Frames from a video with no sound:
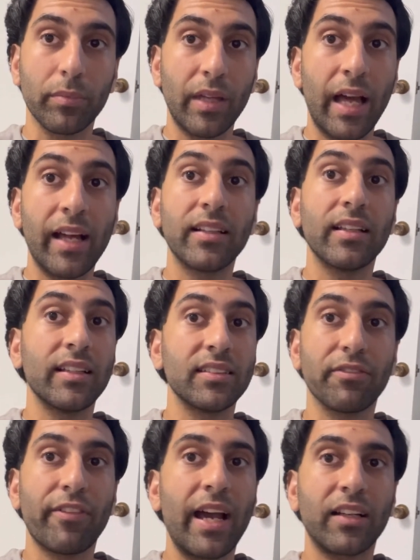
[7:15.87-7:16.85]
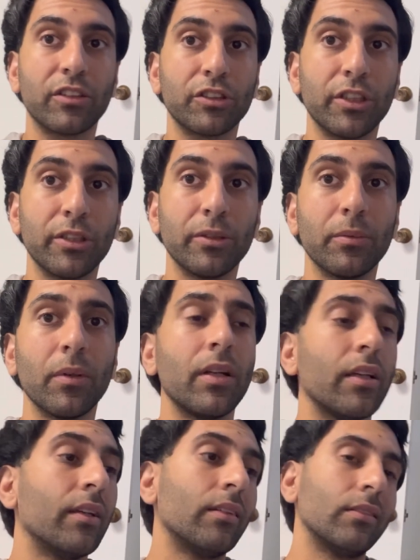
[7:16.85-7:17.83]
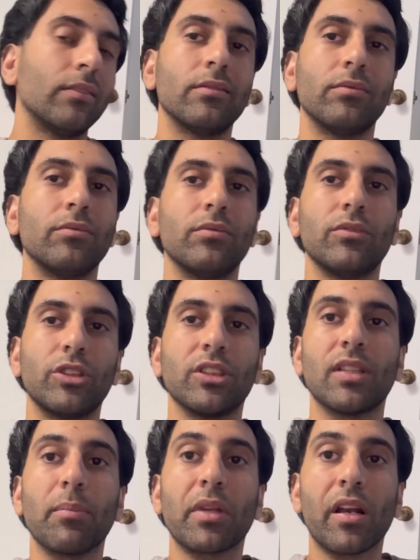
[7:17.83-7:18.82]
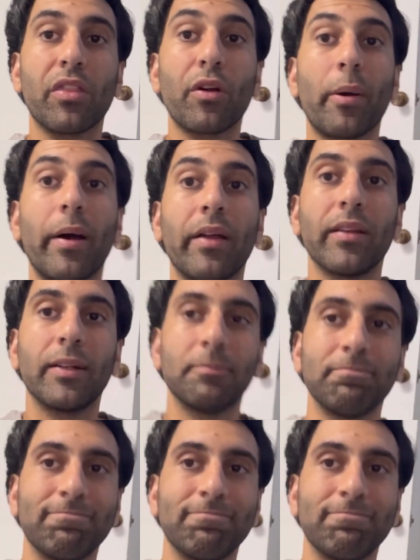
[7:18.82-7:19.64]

That is a factor too. Just something to throw out there.